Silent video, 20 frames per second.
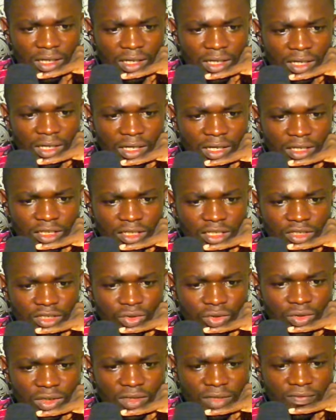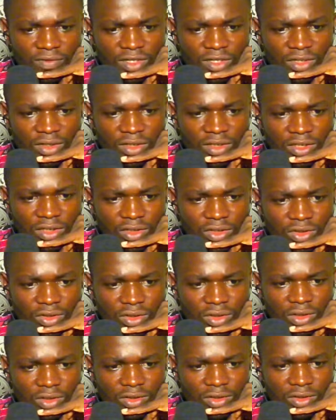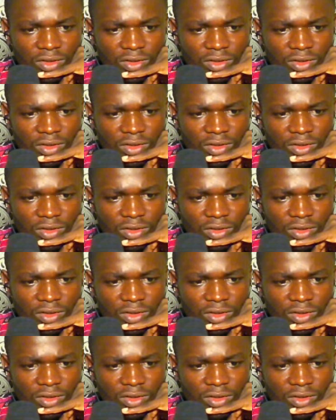it is looking very dangerous.